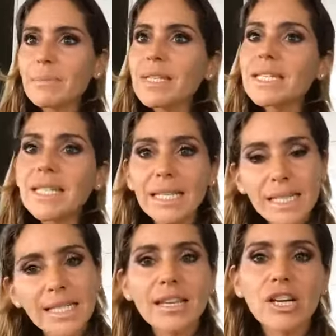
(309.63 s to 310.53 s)
something to
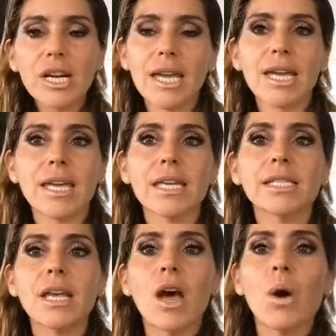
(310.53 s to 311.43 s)
consider
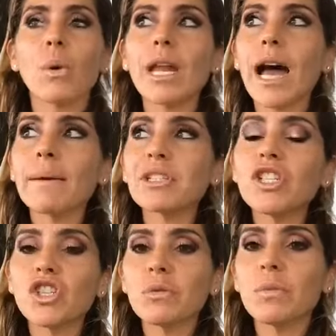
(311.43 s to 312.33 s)
is when I'm
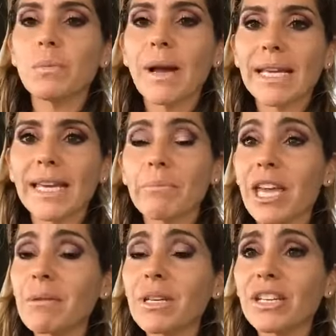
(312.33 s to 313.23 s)
going to do my
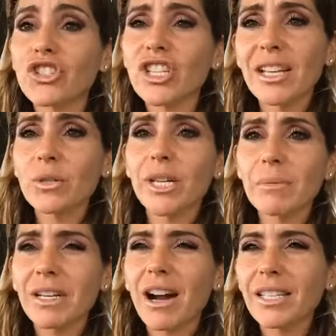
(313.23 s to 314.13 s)
campaign, because she has
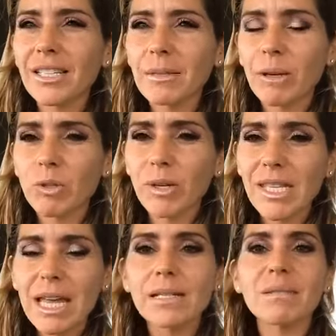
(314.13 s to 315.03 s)
quite a big audience, about
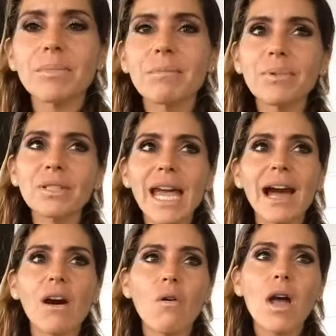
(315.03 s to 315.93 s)
20,000 people
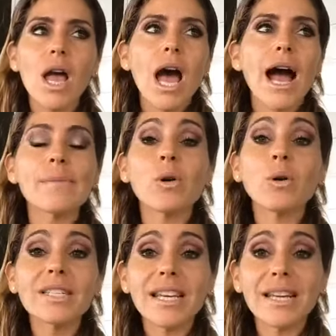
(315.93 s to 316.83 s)
now, I'm
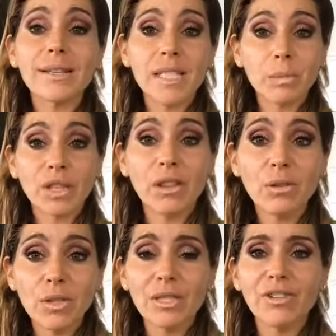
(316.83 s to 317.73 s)
going to split
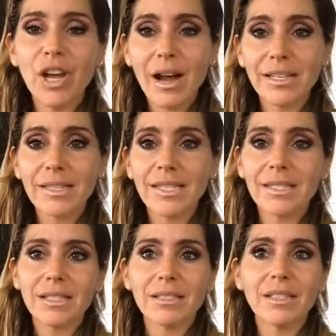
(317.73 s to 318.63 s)
those different
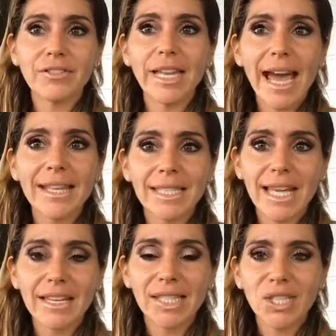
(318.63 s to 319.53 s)
audiences into different ad
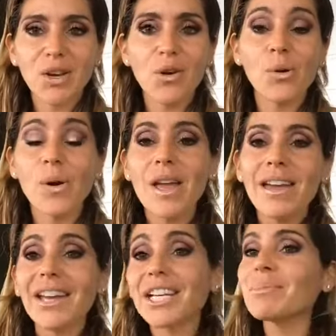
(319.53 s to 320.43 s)
sets. So
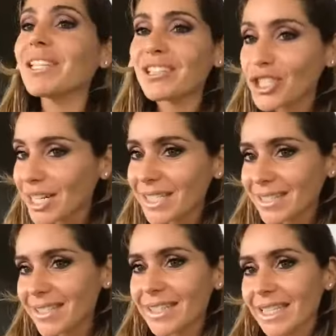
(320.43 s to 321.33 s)
it'll be
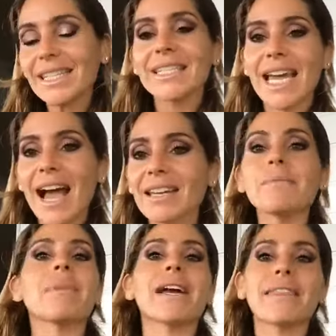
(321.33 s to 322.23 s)
interesting to see the
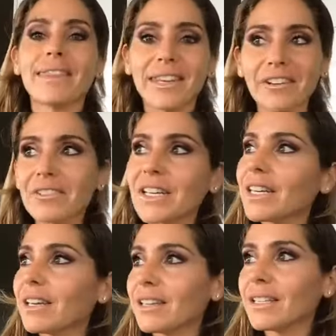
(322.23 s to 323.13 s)
data. My
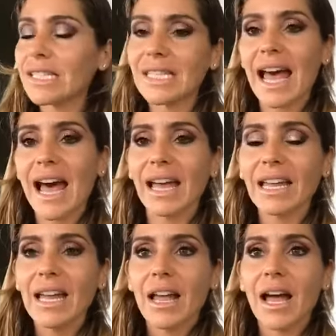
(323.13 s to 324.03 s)
theory is that